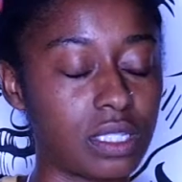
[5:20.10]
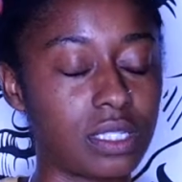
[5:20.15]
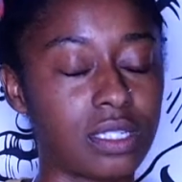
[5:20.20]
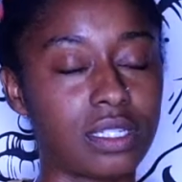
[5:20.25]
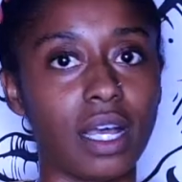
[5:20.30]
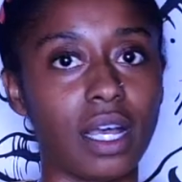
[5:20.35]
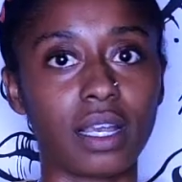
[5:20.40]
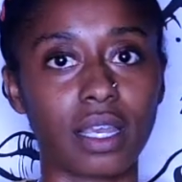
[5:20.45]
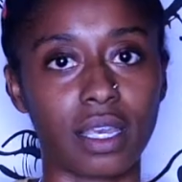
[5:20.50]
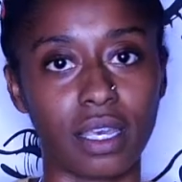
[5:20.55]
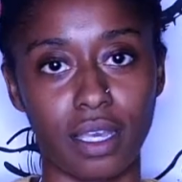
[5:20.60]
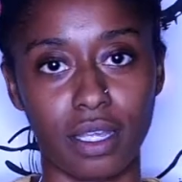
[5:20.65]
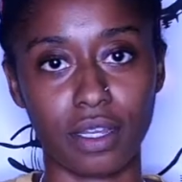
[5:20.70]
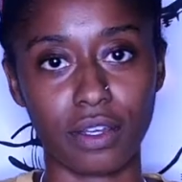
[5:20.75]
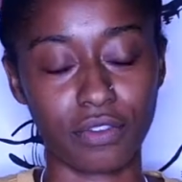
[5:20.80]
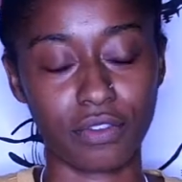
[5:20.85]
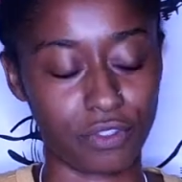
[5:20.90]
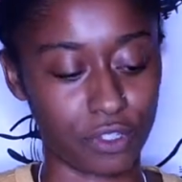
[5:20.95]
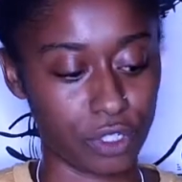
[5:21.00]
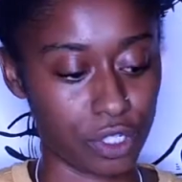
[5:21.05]
stuck
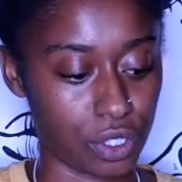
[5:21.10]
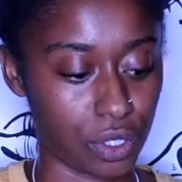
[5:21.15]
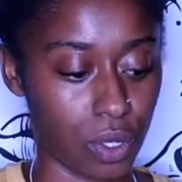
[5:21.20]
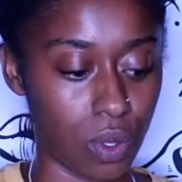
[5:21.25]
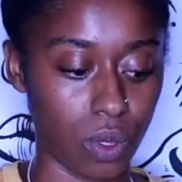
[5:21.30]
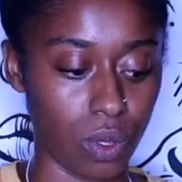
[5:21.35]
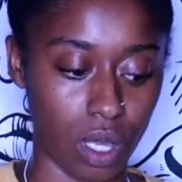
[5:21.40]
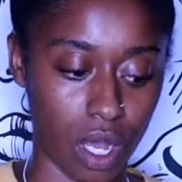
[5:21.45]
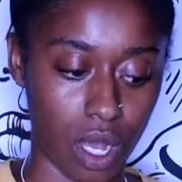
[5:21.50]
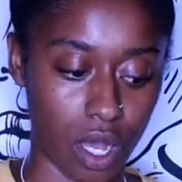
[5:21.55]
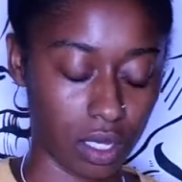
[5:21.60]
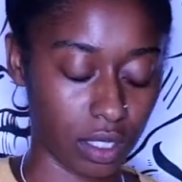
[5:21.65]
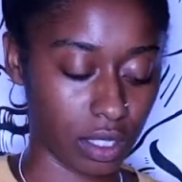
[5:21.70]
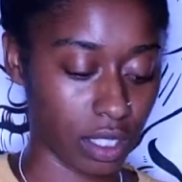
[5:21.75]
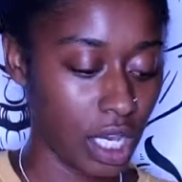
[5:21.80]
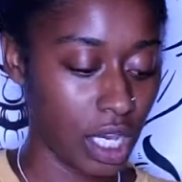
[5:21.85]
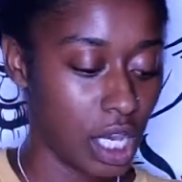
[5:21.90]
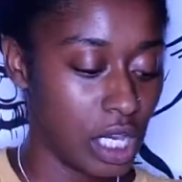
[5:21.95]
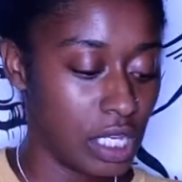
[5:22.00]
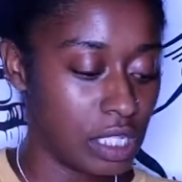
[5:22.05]
in for so long.
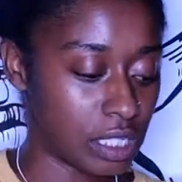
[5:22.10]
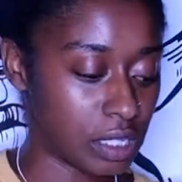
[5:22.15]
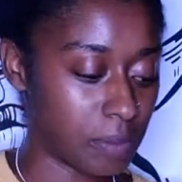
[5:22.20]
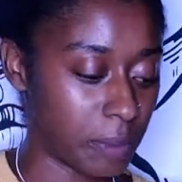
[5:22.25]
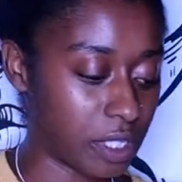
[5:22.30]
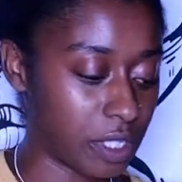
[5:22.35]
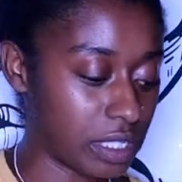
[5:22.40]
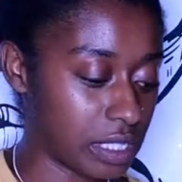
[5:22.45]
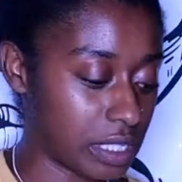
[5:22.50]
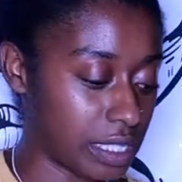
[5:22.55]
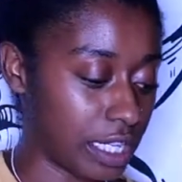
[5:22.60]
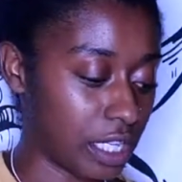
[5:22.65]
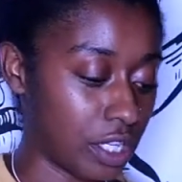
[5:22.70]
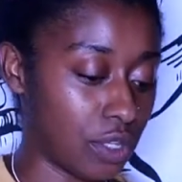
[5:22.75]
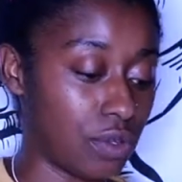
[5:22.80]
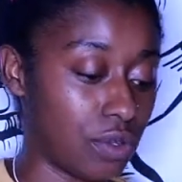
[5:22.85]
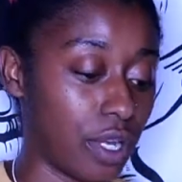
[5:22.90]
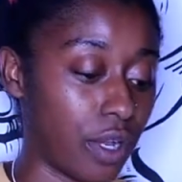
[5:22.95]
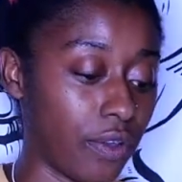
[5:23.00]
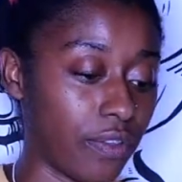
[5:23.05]
The Spirit is
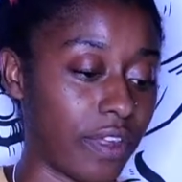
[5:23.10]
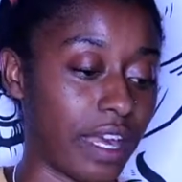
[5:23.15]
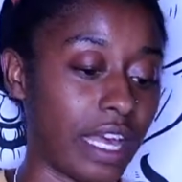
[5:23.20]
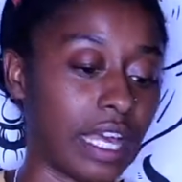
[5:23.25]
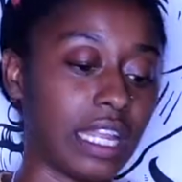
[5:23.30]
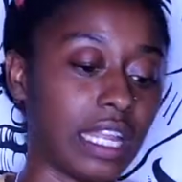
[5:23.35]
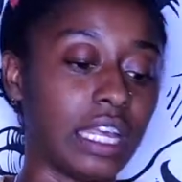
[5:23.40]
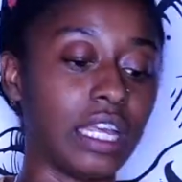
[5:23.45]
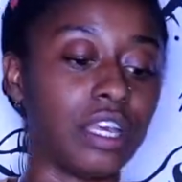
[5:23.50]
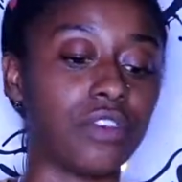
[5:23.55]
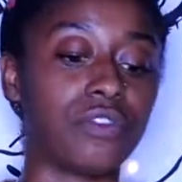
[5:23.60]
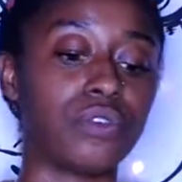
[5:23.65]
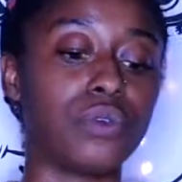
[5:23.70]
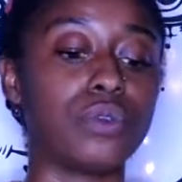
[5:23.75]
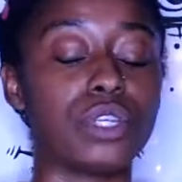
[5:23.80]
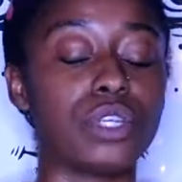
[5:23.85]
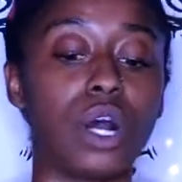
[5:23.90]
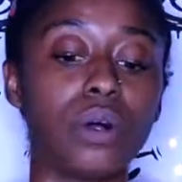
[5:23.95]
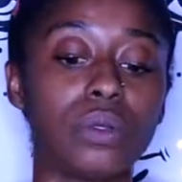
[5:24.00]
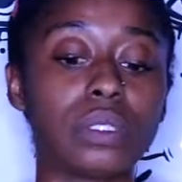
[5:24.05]
letting you know that if
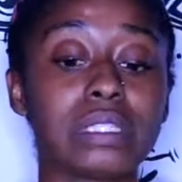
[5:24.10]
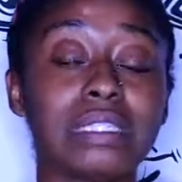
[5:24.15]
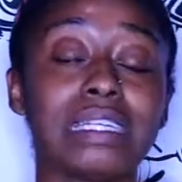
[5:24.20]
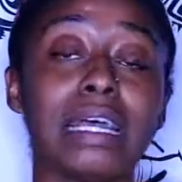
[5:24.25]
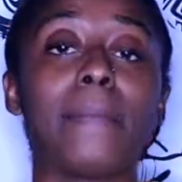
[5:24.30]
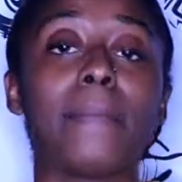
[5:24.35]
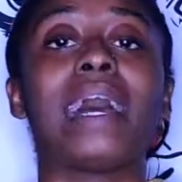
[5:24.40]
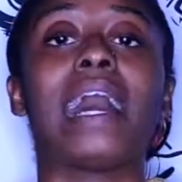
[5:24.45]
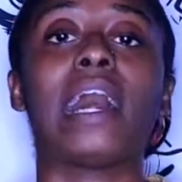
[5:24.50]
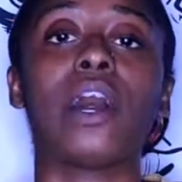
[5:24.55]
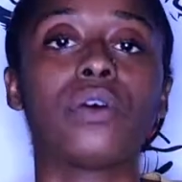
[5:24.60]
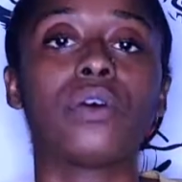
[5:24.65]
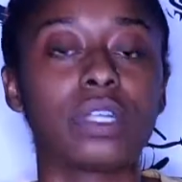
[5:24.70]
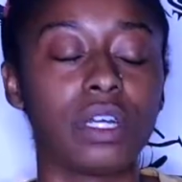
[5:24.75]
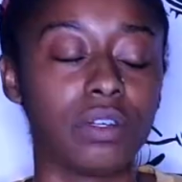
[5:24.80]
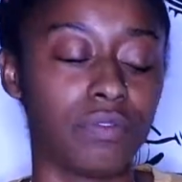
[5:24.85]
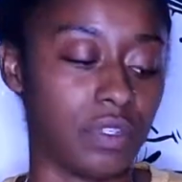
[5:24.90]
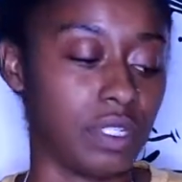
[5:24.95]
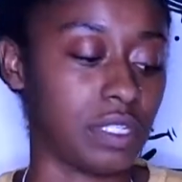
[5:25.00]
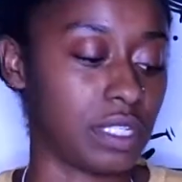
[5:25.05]
you don't step out
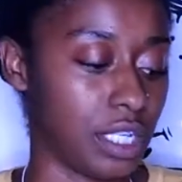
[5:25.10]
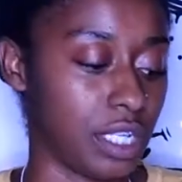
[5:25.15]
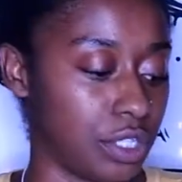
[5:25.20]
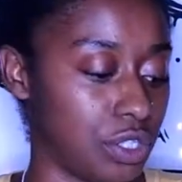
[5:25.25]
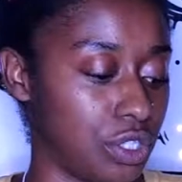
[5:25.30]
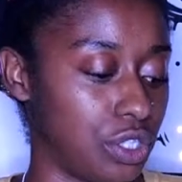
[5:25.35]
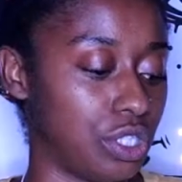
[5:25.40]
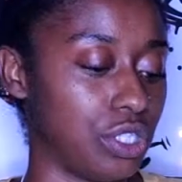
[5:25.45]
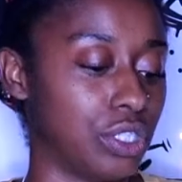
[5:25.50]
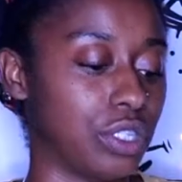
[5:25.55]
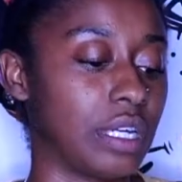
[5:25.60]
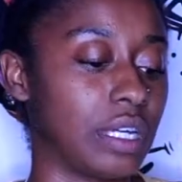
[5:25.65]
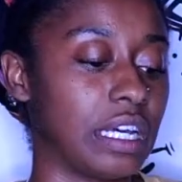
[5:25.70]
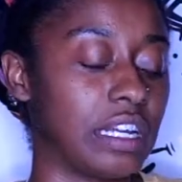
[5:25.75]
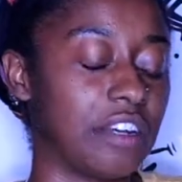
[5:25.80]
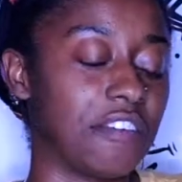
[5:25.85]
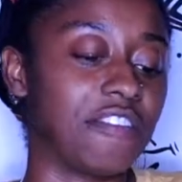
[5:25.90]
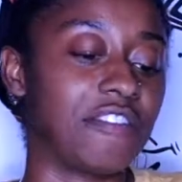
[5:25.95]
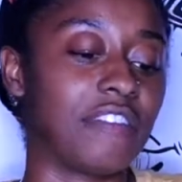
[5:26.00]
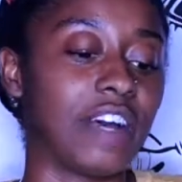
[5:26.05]
of this energy, you're going
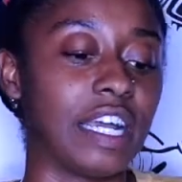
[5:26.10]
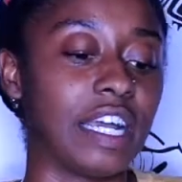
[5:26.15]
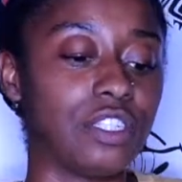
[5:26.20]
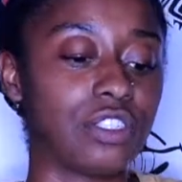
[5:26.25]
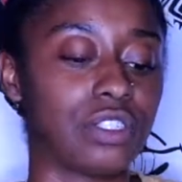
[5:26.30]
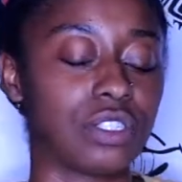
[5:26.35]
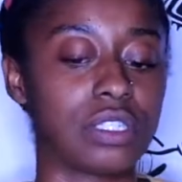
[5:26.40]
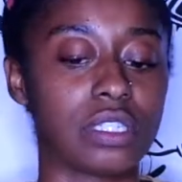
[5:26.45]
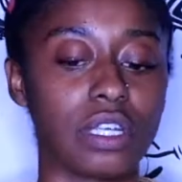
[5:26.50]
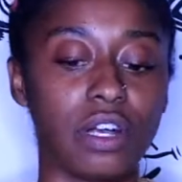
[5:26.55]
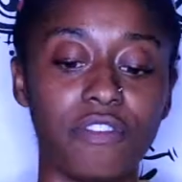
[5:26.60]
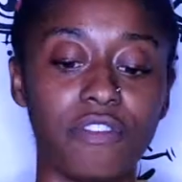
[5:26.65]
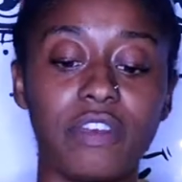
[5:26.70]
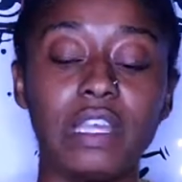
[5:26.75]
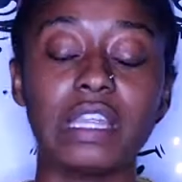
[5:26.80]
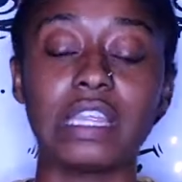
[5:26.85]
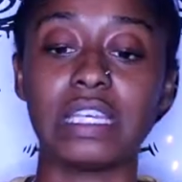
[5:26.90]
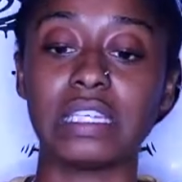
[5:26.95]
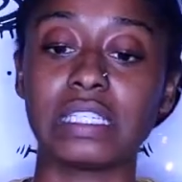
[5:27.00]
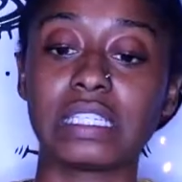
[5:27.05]
to find yourself
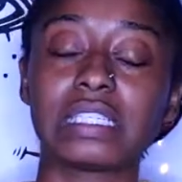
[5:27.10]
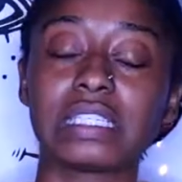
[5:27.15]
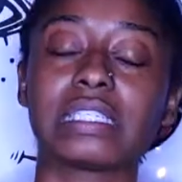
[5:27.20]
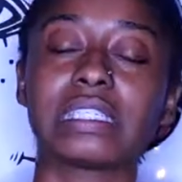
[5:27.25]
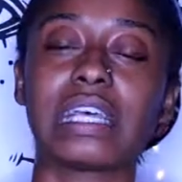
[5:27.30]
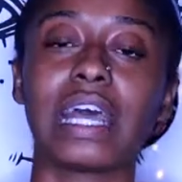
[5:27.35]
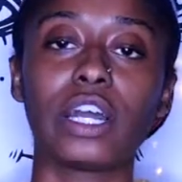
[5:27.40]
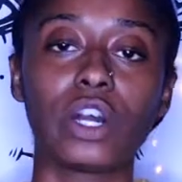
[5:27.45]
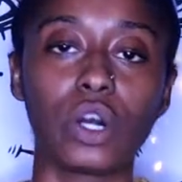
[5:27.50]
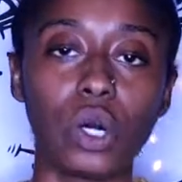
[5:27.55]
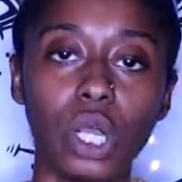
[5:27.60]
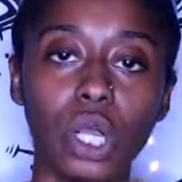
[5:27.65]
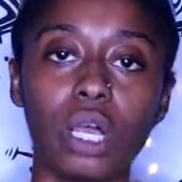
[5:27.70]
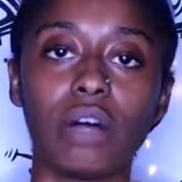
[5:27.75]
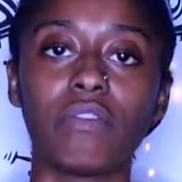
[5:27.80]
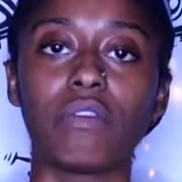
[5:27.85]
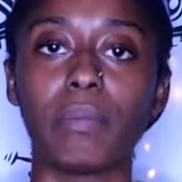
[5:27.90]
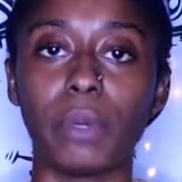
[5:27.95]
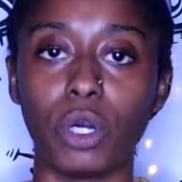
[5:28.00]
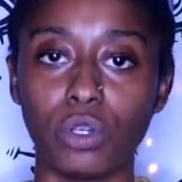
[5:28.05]
in this cycle
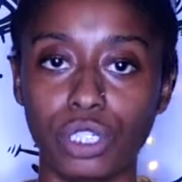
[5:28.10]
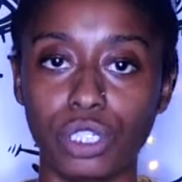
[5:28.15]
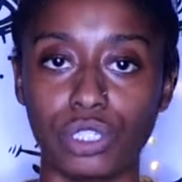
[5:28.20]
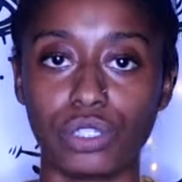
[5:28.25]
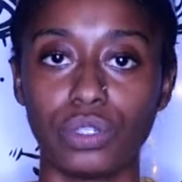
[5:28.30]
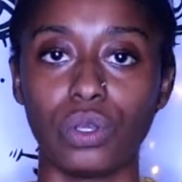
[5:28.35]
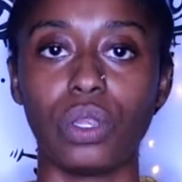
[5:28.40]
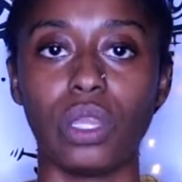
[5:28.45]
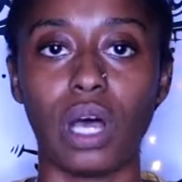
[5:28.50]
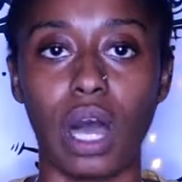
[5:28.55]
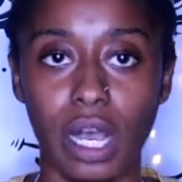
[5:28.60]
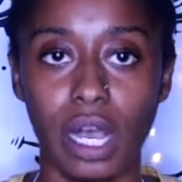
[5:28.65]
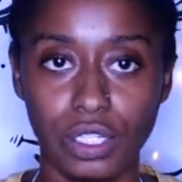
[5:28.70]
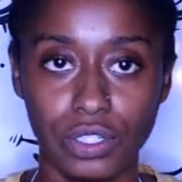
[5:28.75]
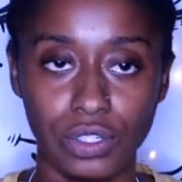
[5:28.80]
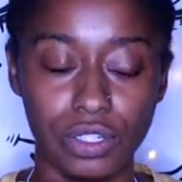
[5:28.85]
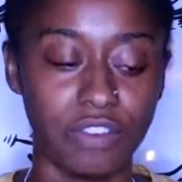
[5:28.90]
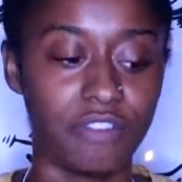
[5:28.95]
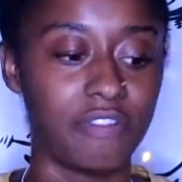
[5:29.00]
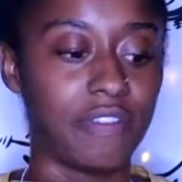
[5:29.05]
of emotional
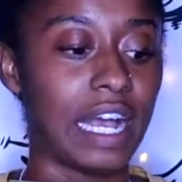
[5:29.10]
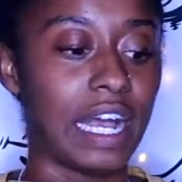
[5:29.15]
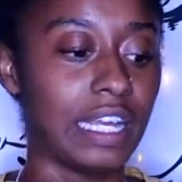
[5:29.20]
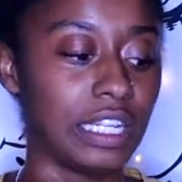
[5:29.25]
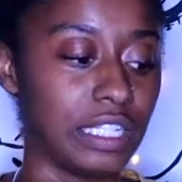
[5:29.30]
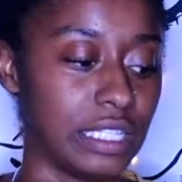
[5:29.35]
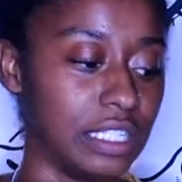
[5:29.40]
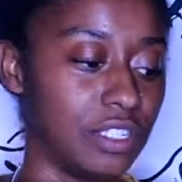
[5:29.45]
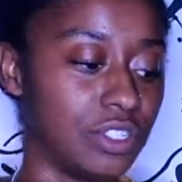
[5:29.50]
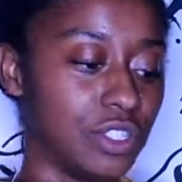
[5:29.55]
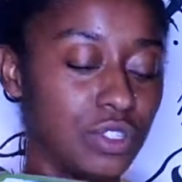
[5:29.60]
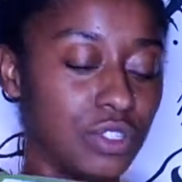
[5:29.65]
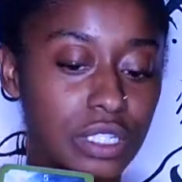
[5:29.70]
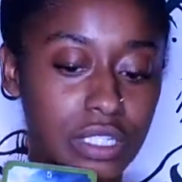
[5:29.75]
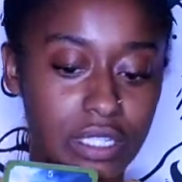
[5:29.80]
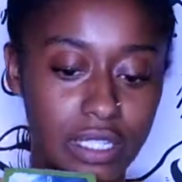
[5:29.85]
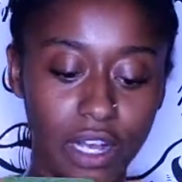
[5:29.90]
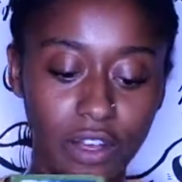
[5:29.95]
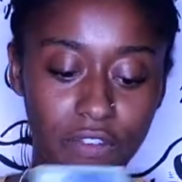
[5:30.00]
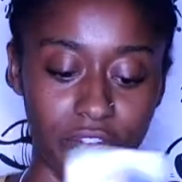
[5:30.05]
loss. You're going to find
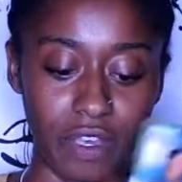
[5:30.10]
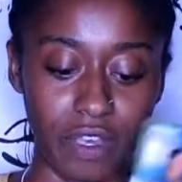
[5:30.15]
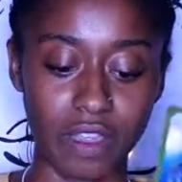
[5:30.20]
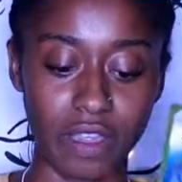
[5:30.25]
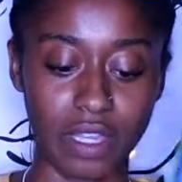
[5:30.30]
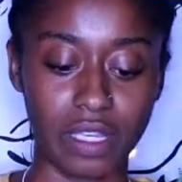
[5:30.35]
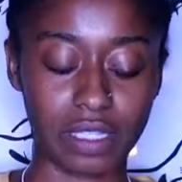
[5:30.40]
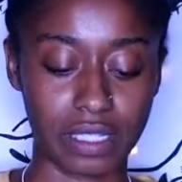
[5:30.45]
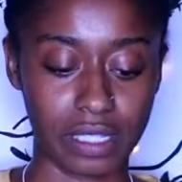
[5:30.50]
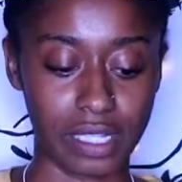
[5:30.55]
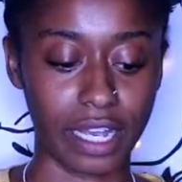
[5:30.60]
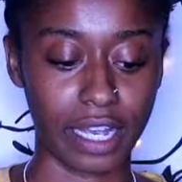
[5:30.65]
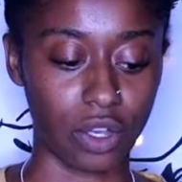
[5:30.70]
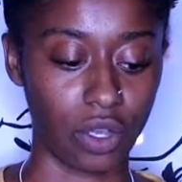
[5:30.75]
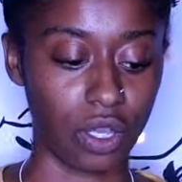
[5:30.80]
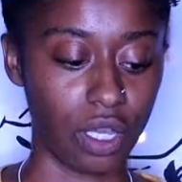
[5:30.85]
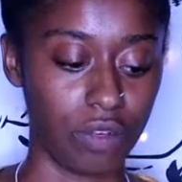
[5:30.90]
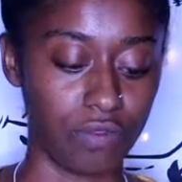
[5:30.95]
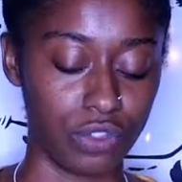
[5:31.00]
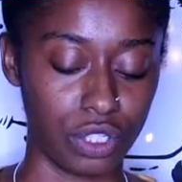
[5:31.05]
yourself in this
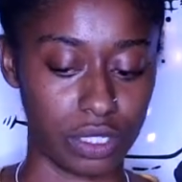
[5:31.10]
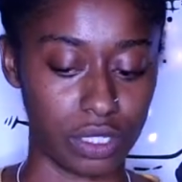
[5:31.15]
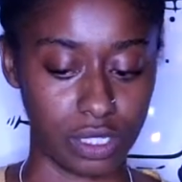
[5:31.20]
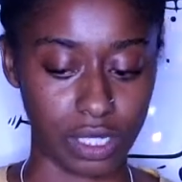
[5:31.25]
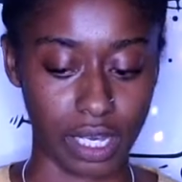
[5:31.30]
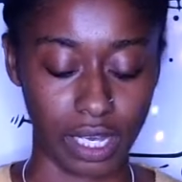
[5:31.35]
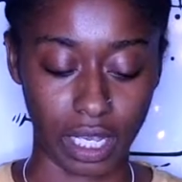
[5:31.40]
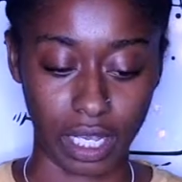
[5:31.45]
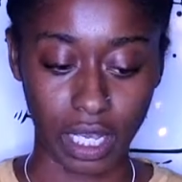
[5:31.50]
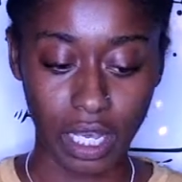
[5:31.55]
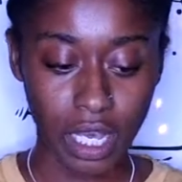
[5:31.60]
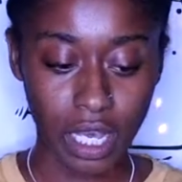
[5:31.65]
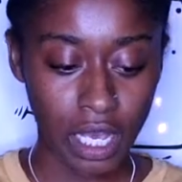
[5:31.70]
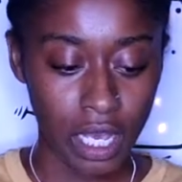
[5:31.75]
cycle of just like